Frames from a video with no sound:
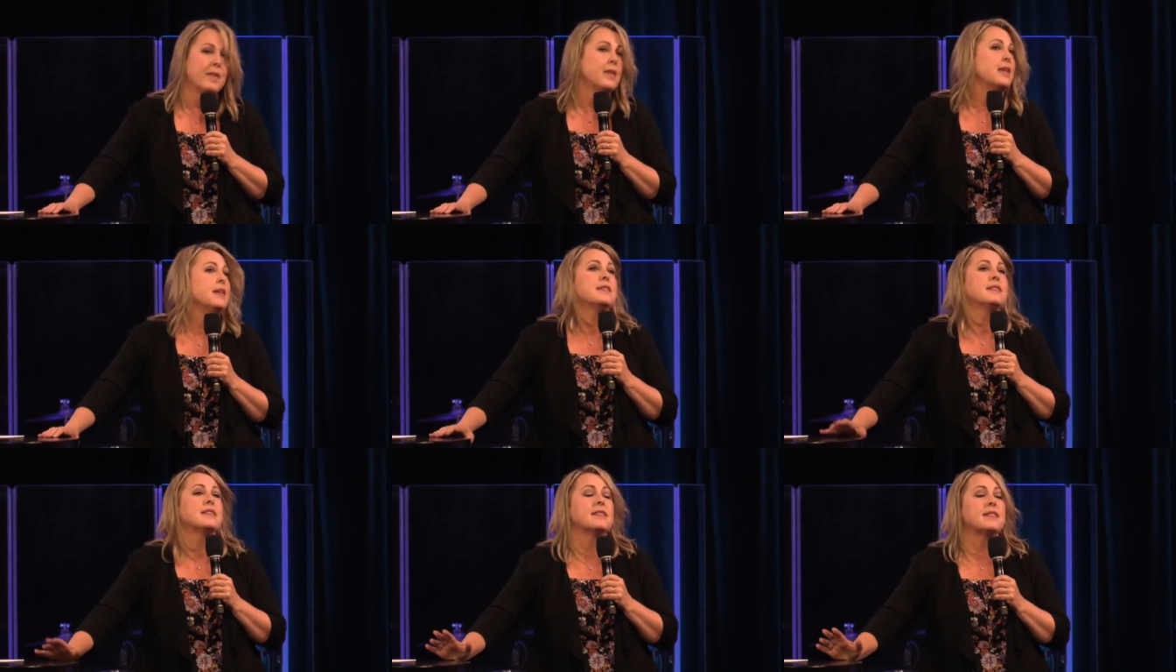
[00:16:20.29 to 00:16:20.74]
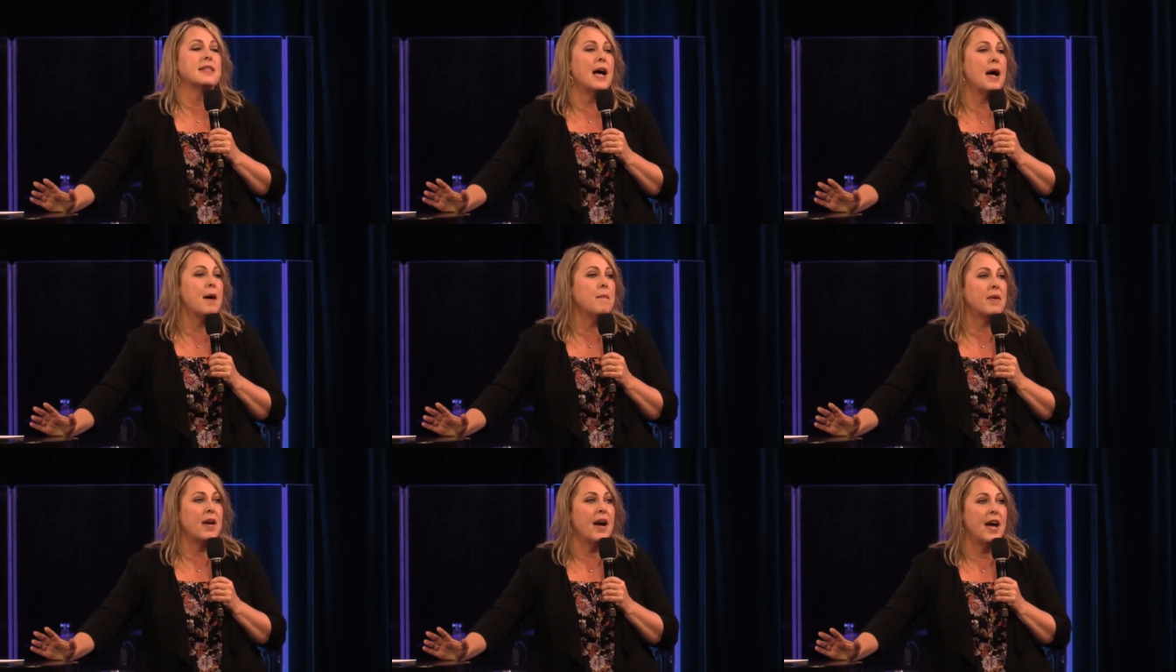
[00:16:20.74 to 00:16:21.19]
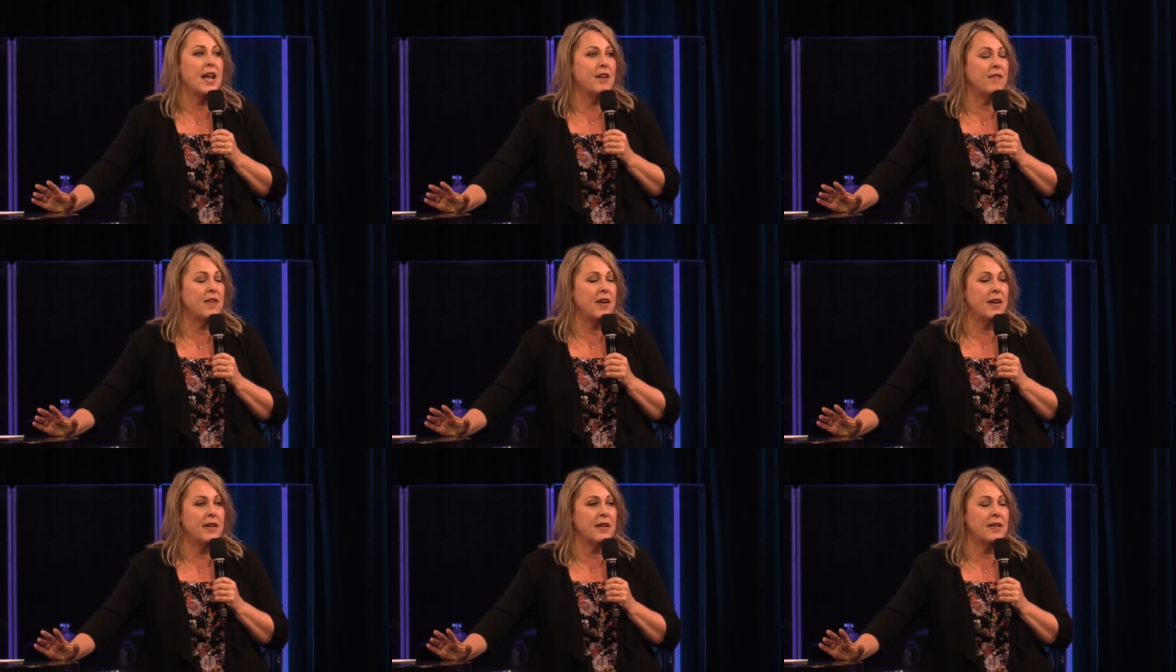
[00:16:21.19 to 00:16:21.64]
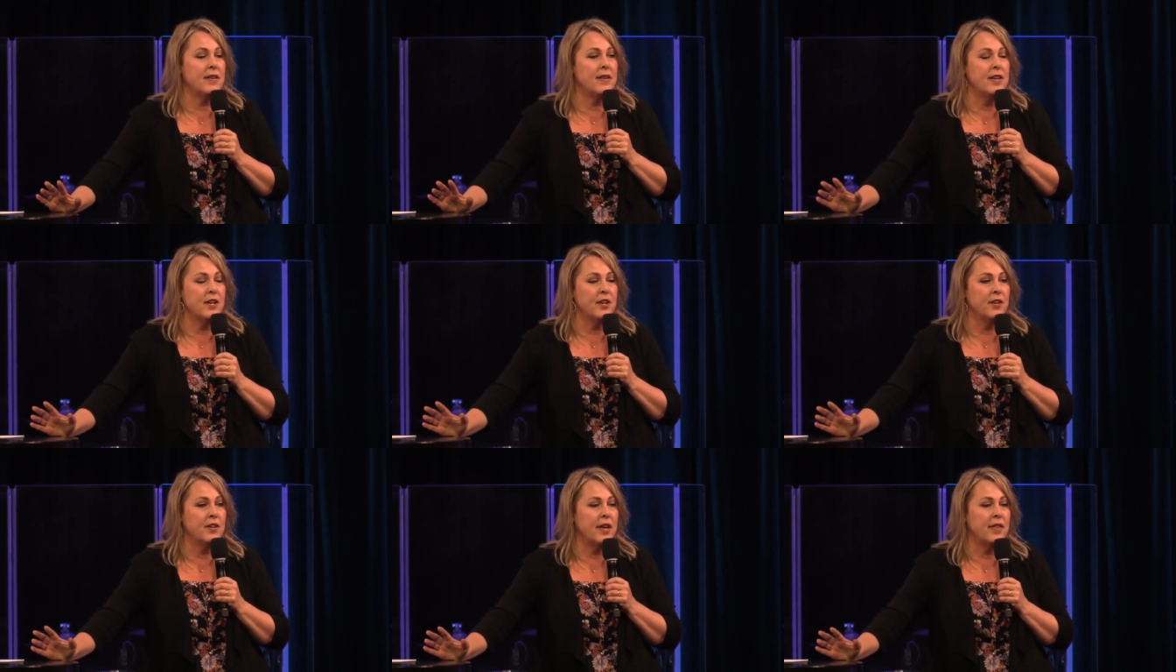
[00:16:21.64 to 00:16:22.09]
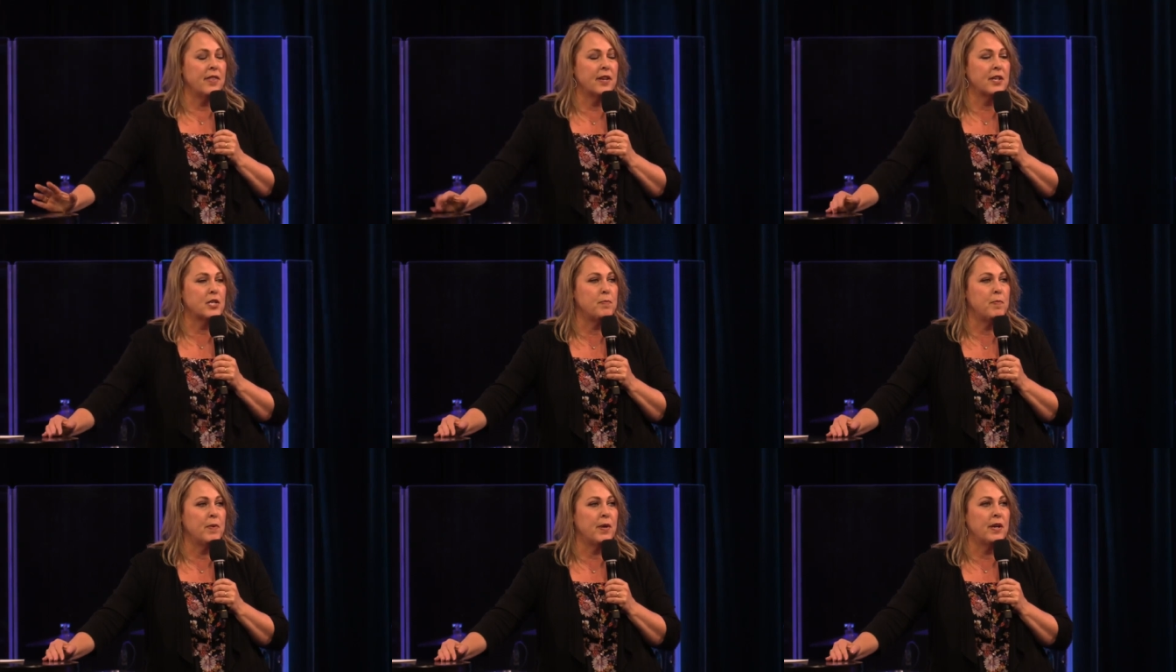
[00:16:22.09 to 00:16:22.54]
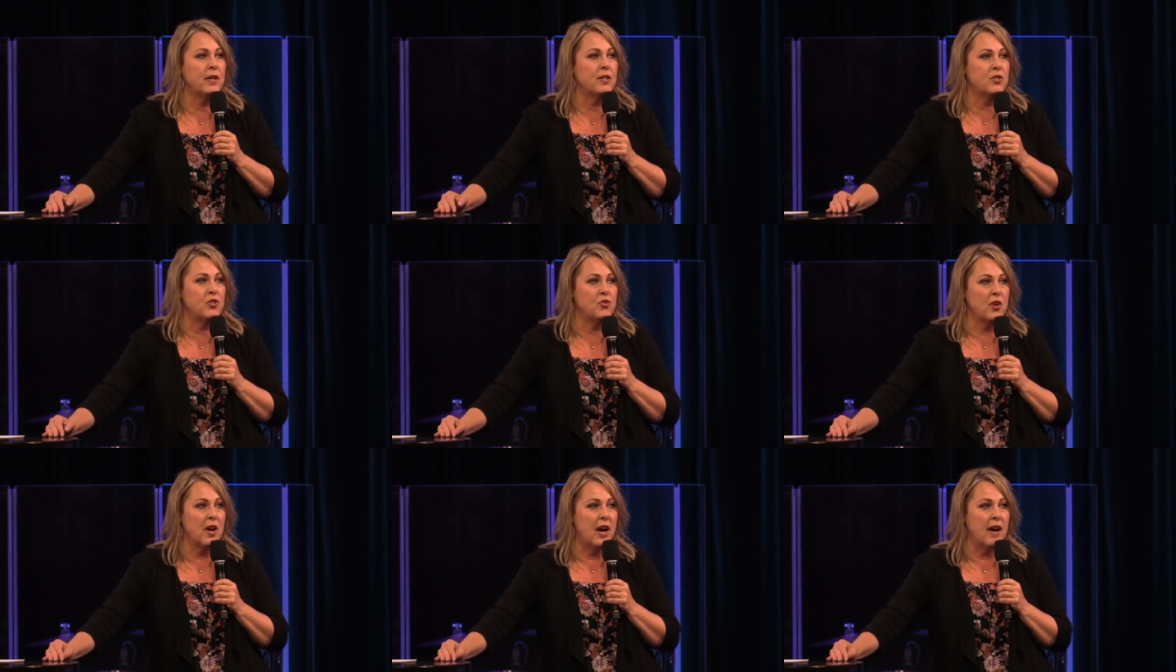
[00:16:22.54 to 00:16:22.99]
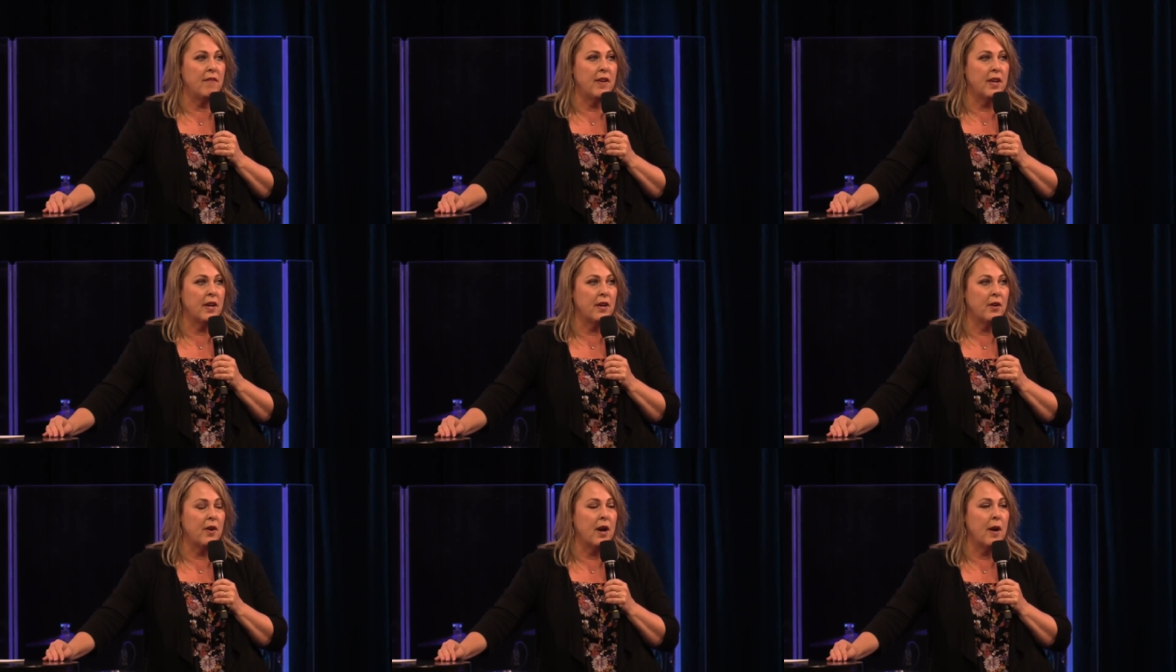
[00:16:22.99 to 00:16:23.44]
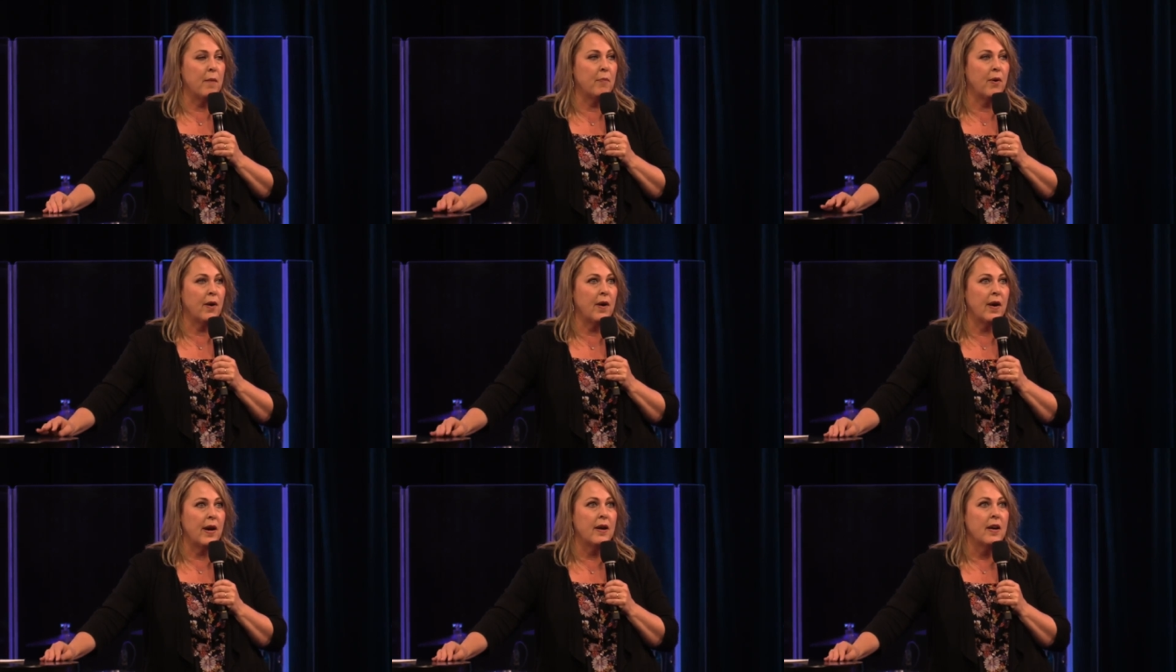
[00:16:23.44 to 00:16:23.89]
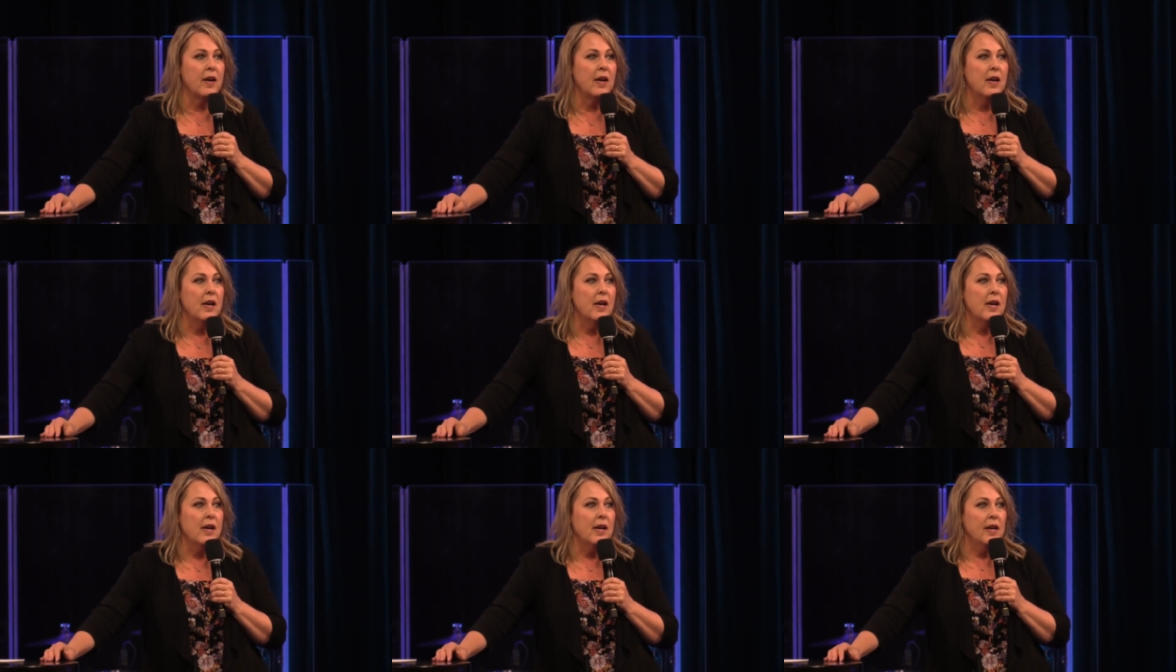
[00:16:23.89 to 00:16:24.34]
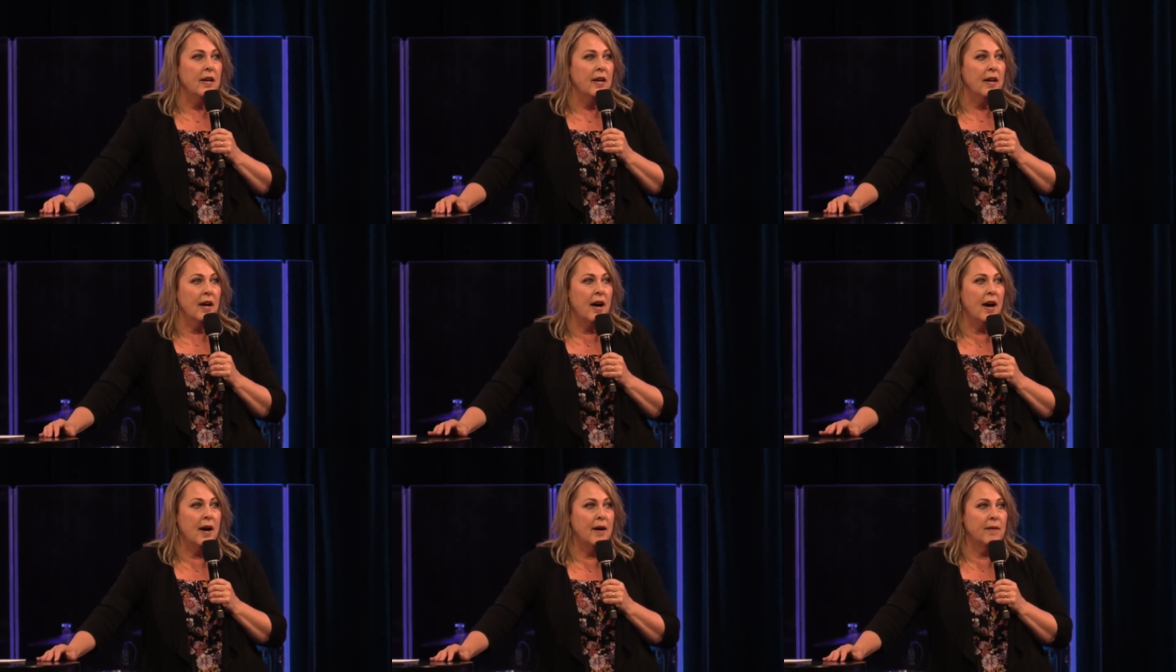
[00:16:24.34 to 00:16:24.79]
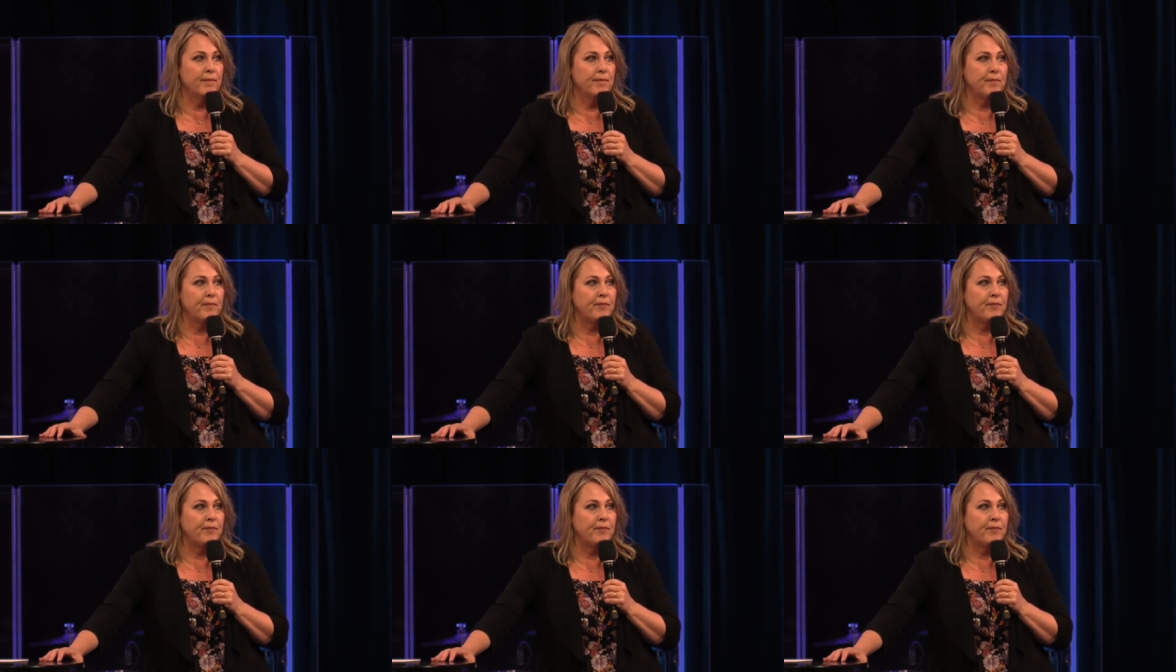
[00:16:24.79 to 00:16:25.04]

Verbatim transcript: some kind of a near death experience driving in Grande Prairie. Um,